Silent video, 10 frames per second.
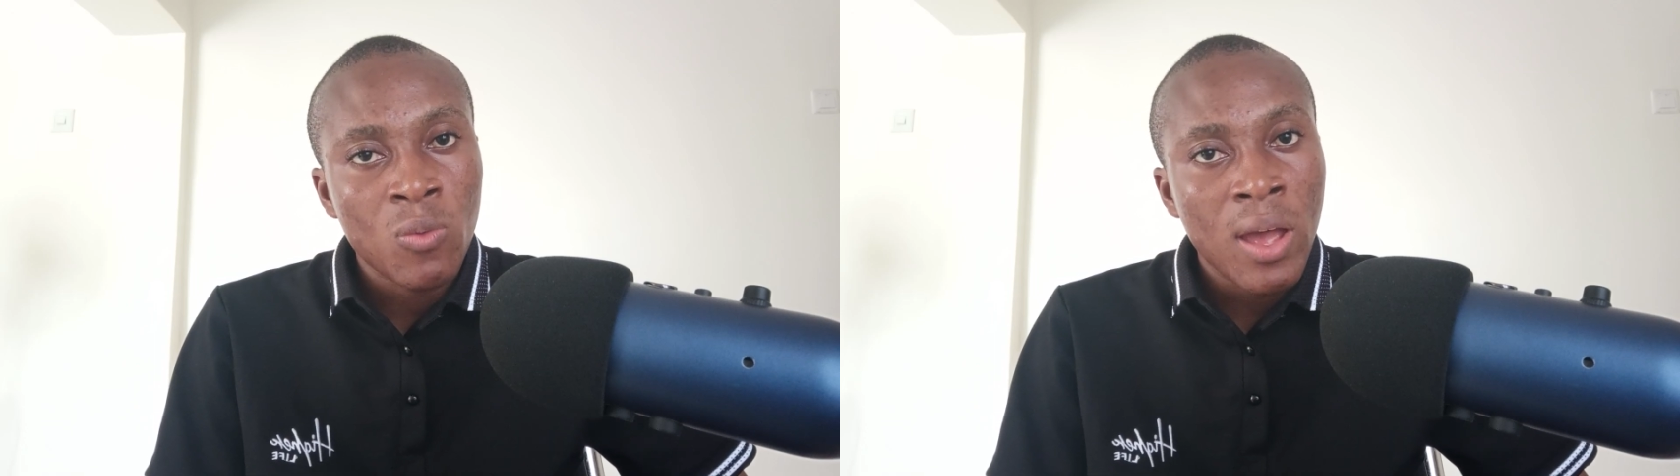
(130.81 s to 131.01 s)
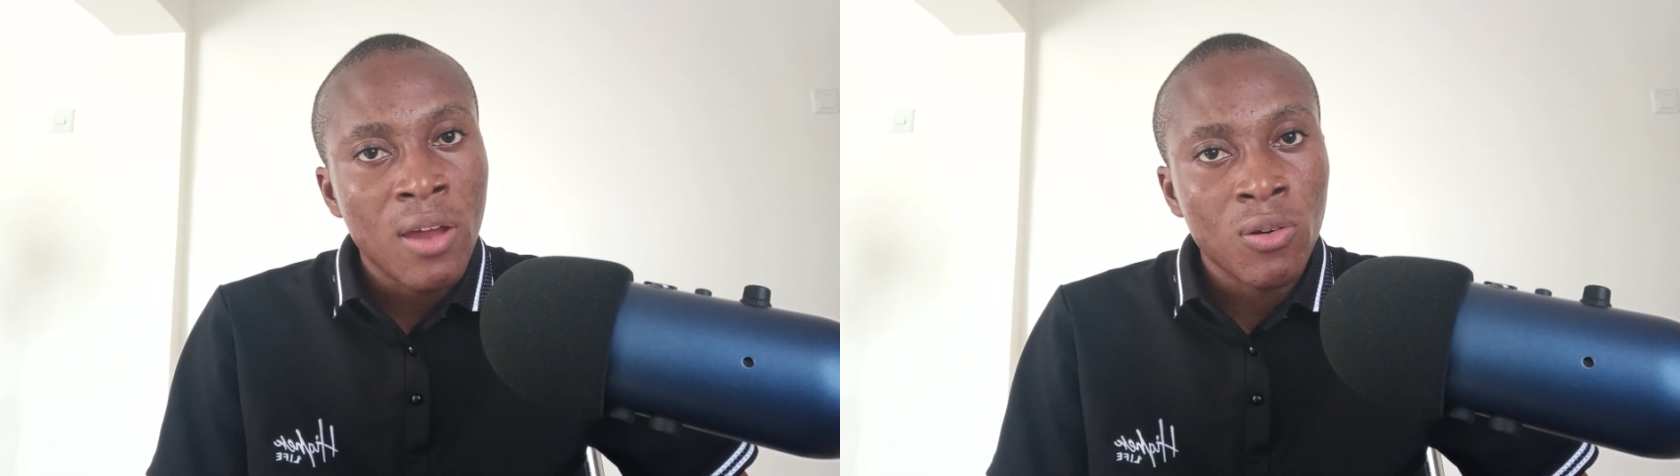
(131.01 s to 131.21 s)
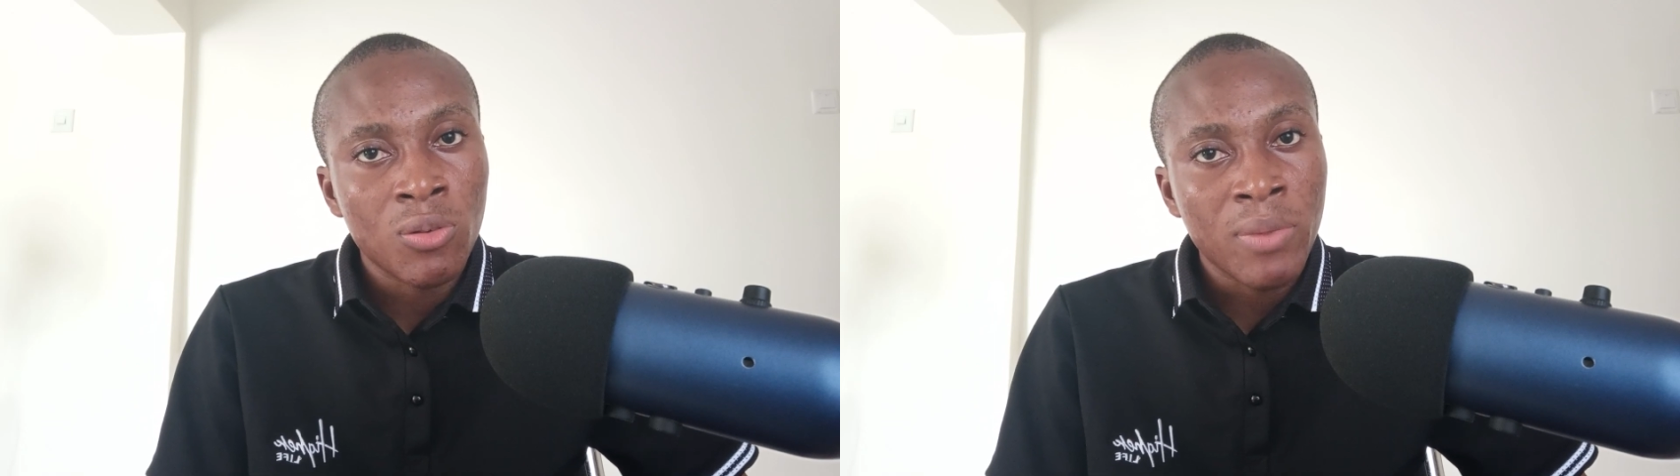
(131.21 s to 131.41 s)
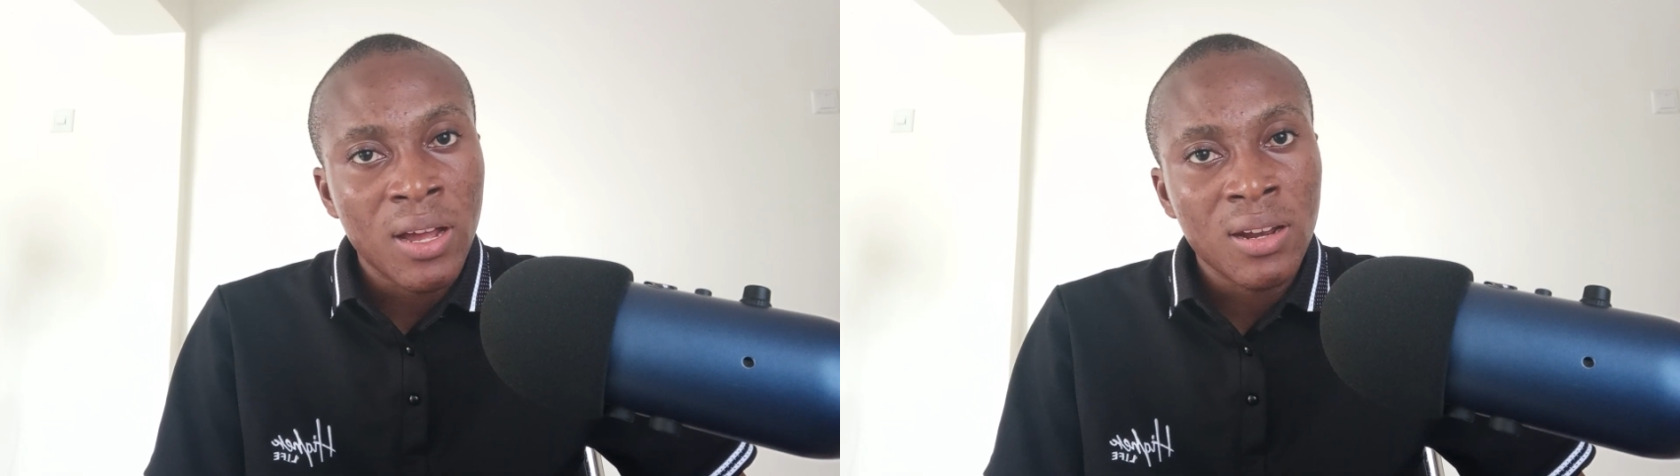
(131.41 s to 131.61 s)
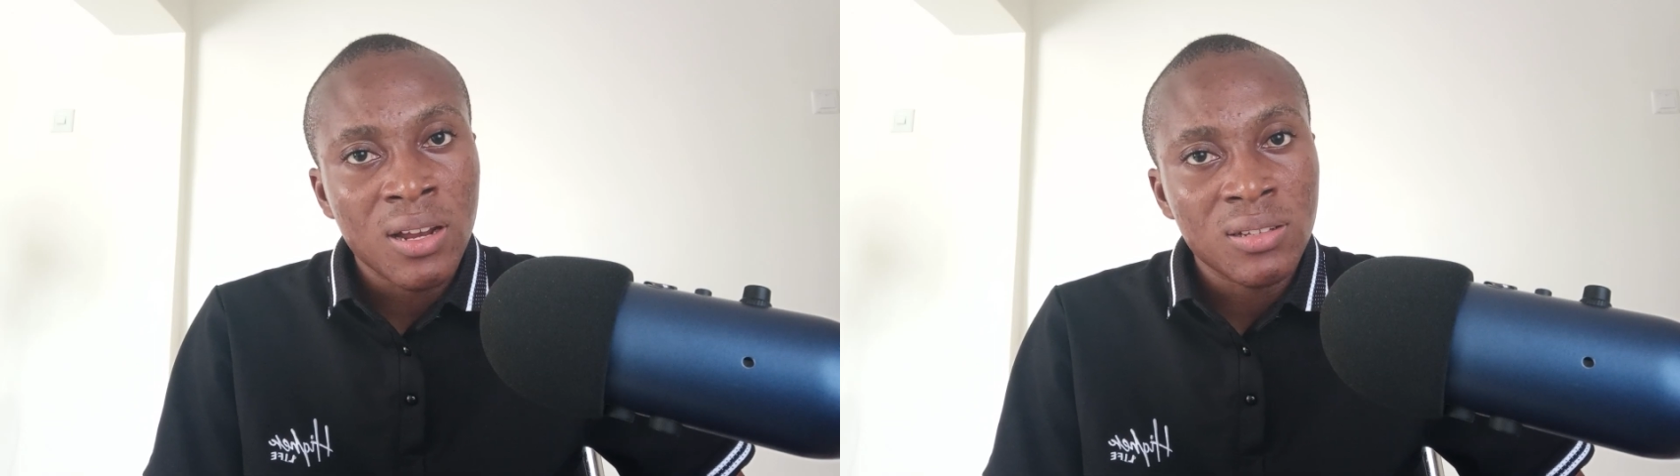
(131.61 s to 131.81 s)
where I run
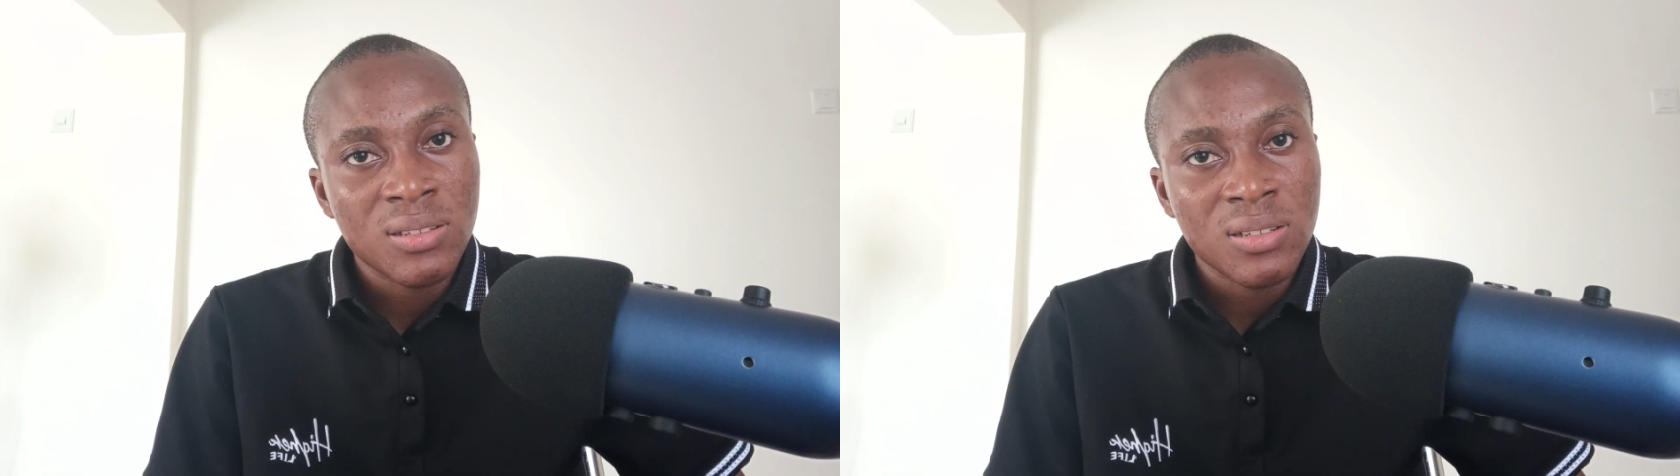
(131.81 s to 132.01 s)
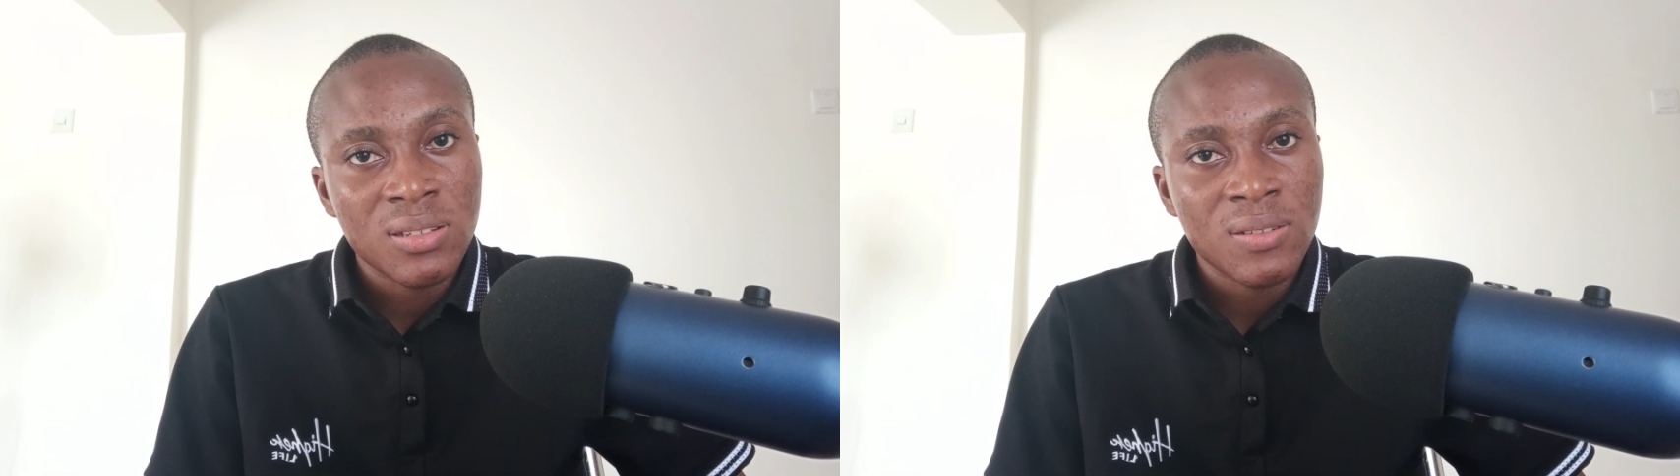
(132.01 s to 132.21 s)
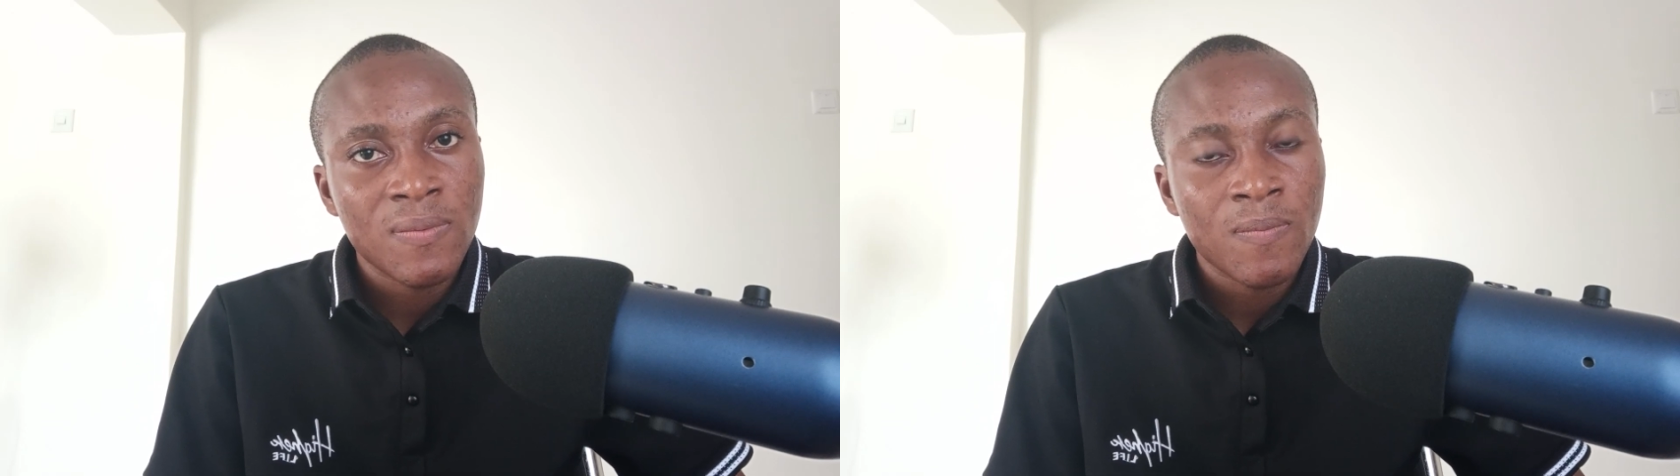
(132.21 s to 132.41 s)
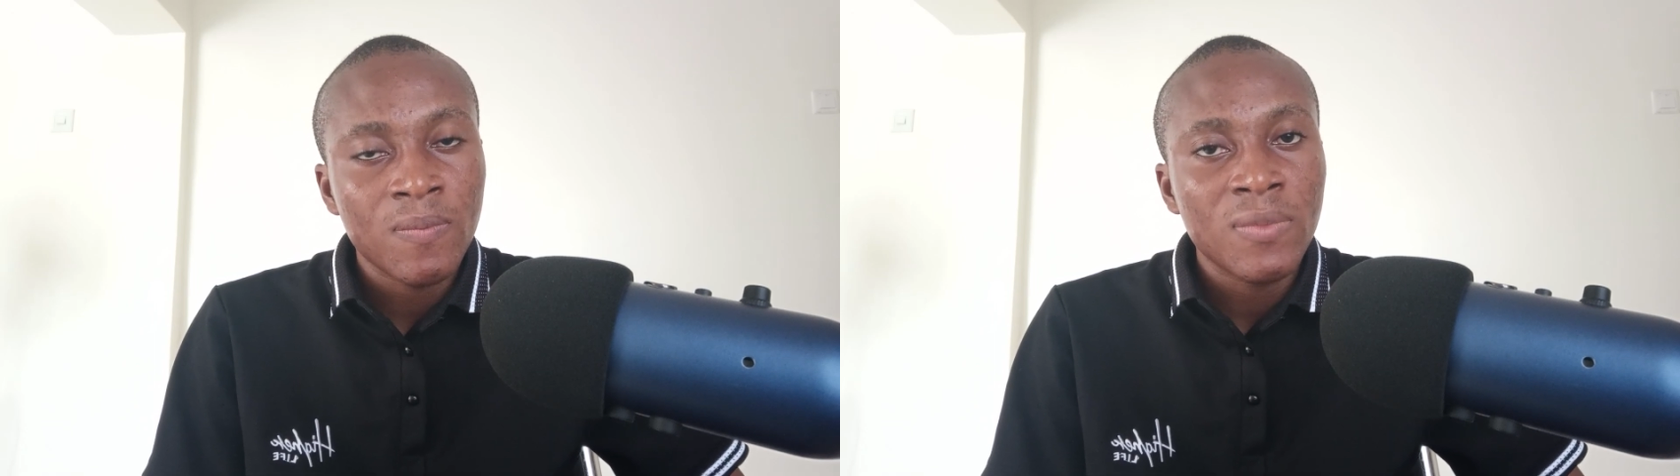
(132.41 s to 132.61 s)
my analysis.